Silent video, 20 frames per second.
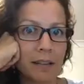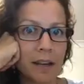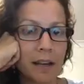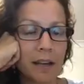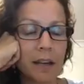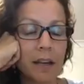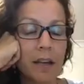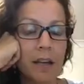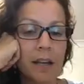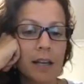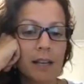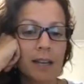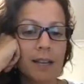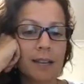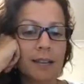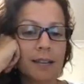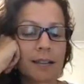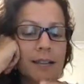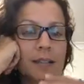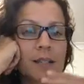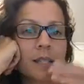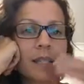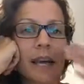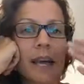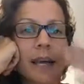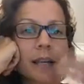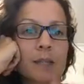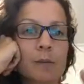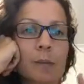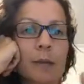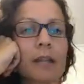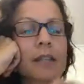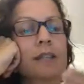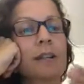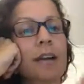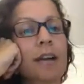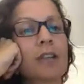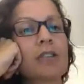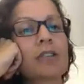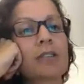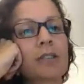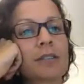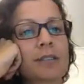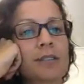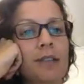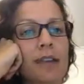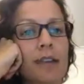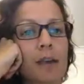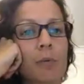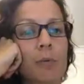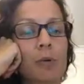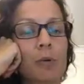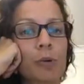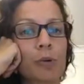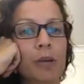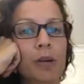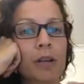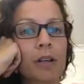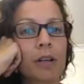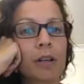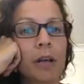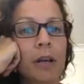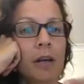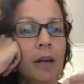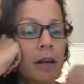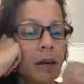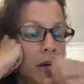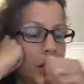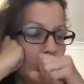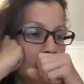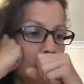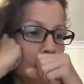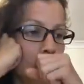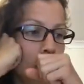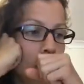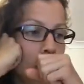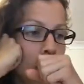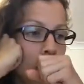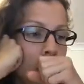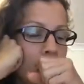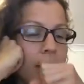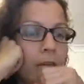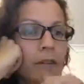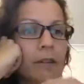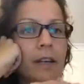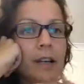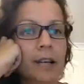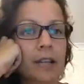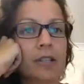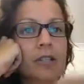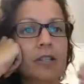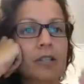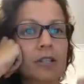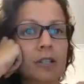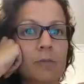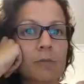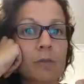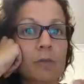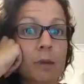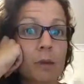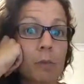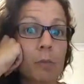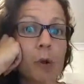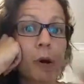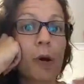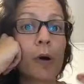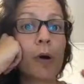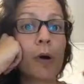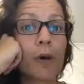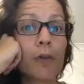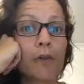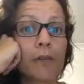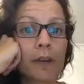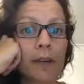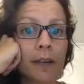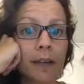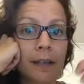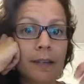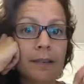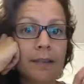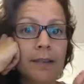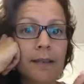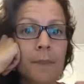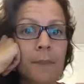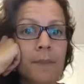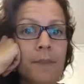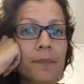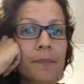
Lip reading: Like these expectations that get put on our relationship to be perfect